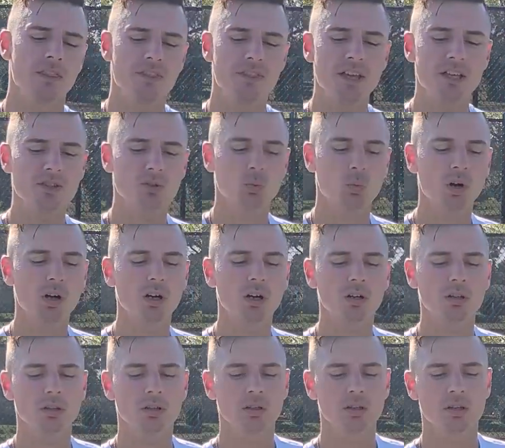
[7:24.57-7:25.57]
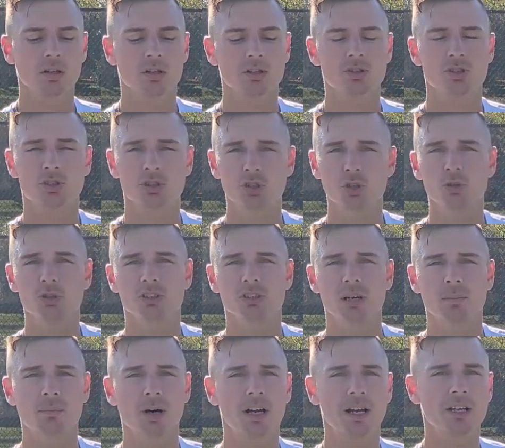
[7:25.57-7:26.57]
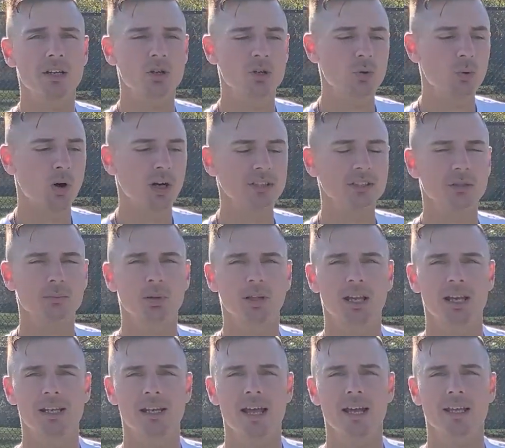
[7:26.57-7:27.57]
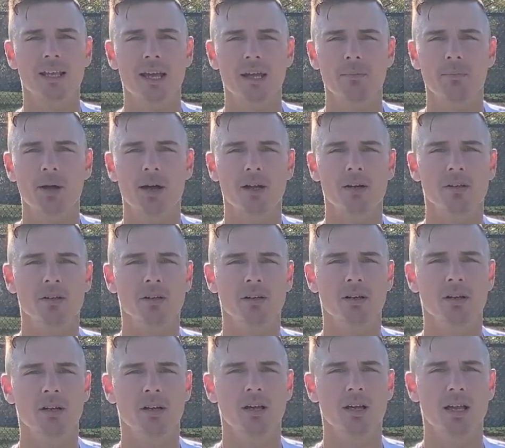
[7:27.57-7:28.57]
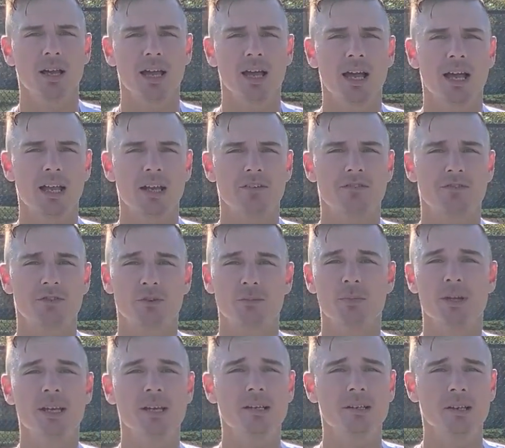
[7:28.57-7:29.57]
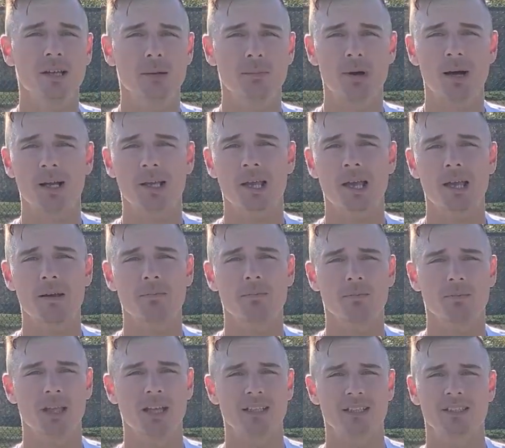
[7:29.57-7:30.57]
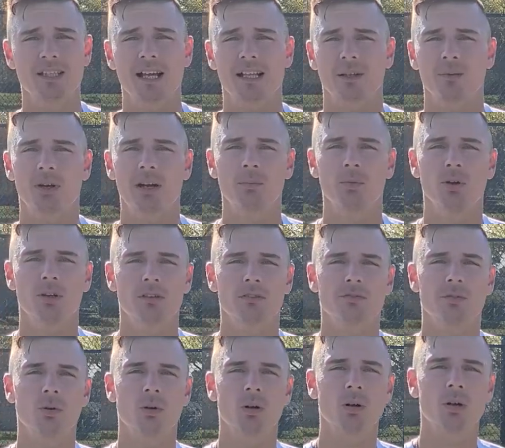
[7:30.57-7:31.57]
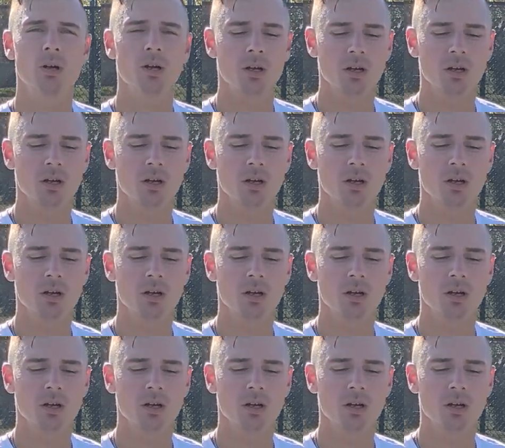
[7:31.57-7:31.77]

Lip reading: This will suit somebody who wants to play a net game better. And for me, in my game, that's exactly what I'm looking for.